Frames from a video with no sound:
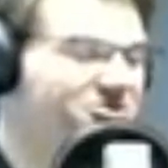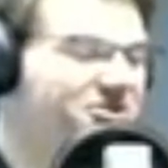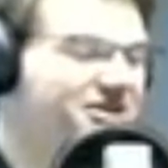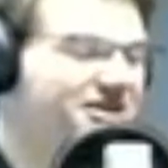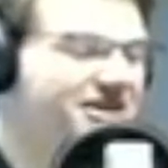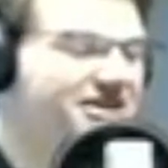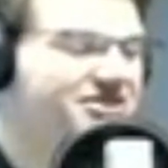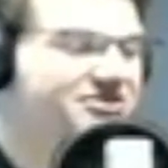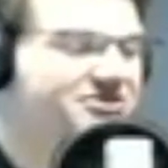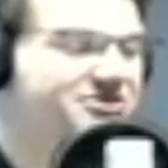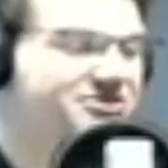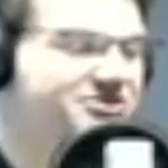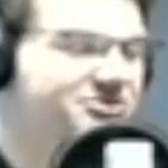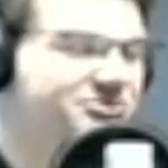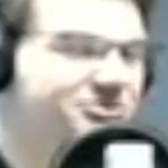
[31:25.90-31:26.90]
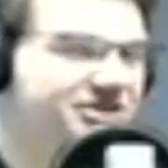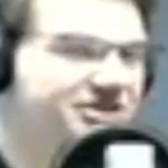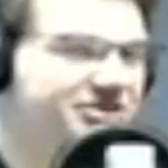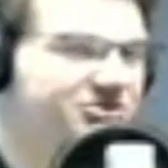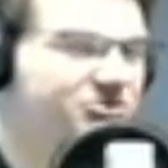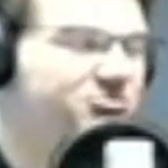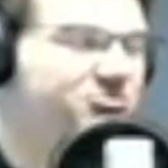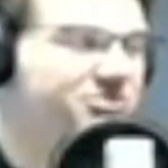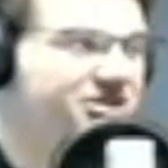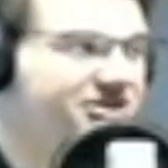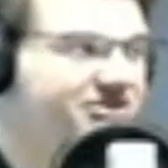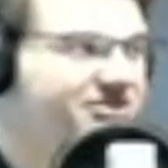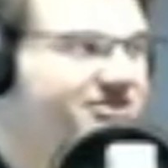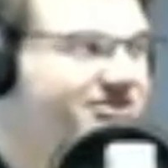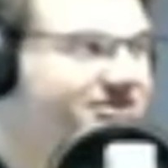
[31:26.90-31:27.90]
lectures don't really do
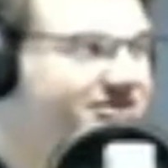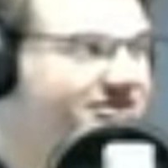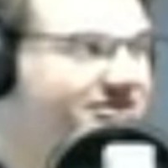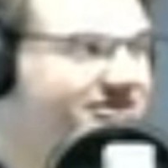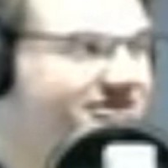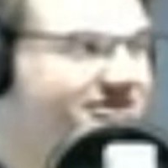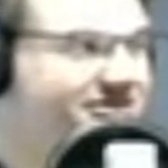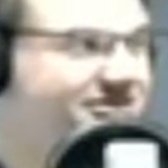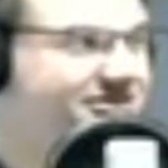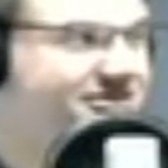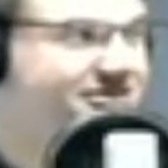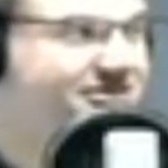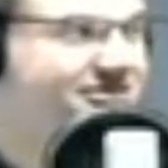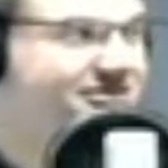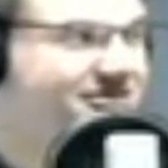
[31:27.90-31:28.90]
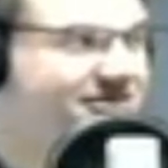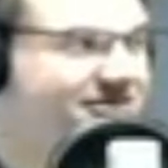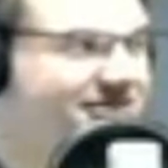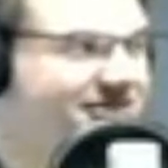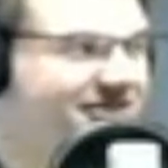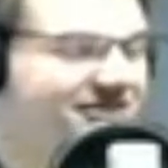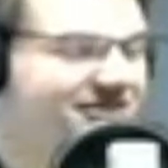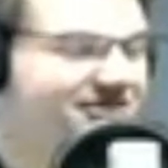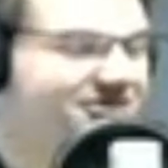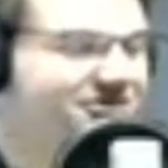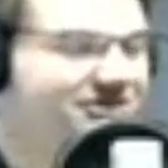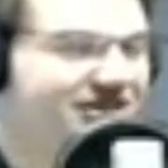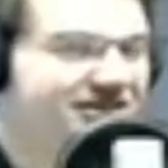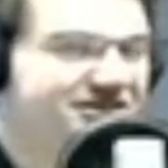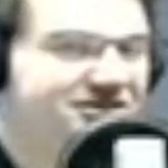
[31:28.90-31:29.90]
much. Yeah. Like
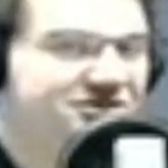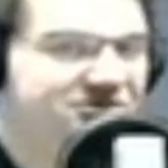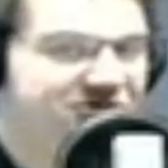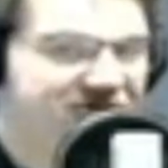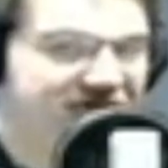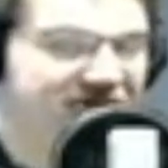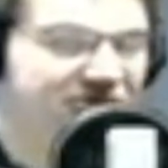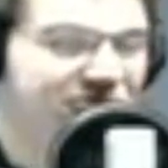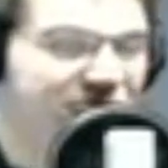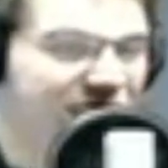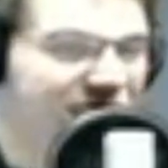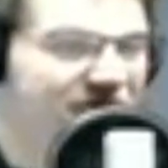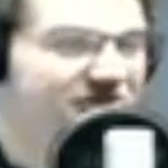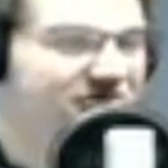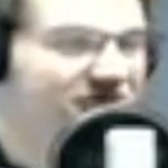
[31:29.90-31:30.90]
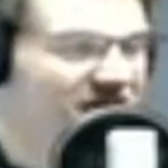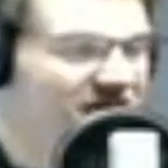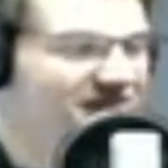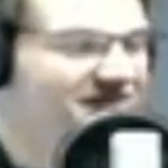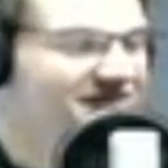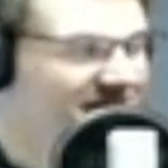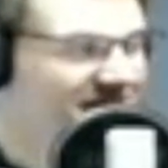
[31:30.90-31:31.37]
unless you're a world quality,